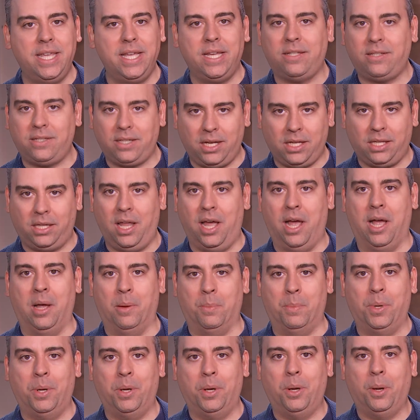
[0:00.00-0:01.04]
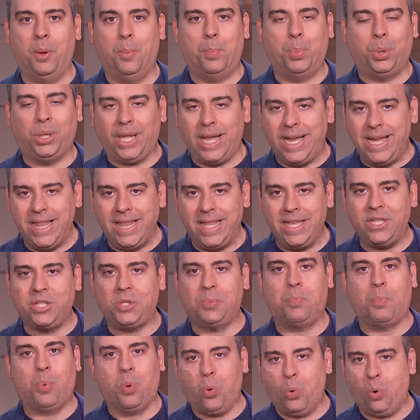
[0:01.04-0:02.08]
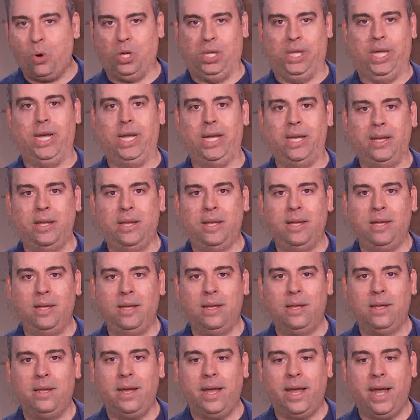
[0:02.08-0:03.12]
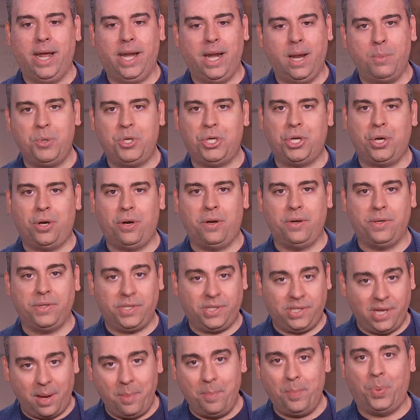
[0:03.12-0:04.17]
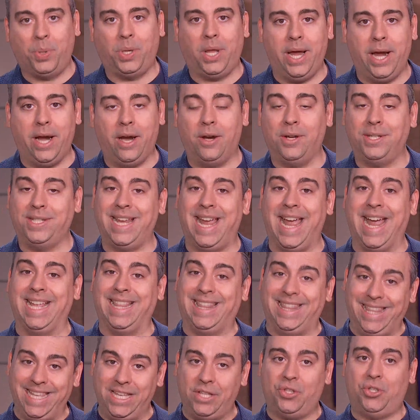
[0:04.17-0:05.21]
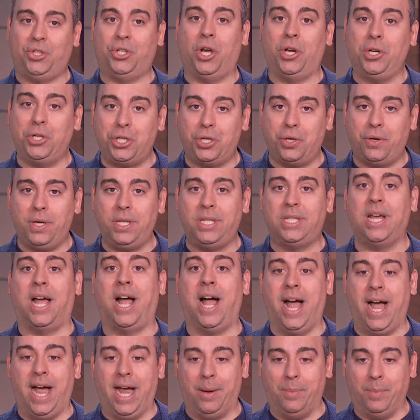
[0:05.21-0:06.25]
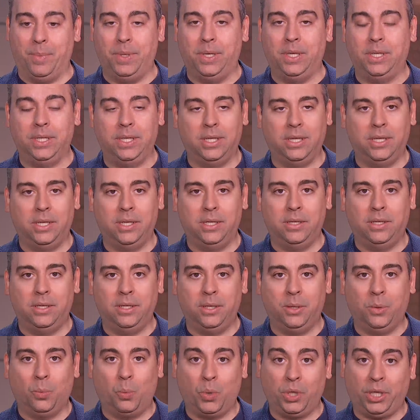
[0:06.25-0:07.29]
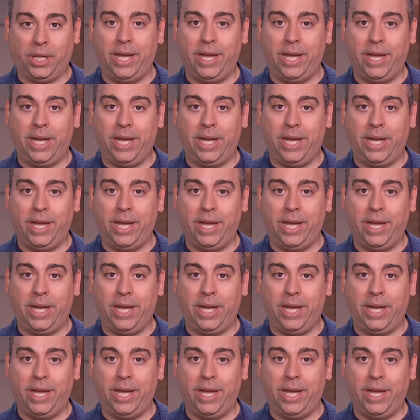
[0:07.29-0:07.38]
this club play this poorly. And I'm sure some players at this juncture in time would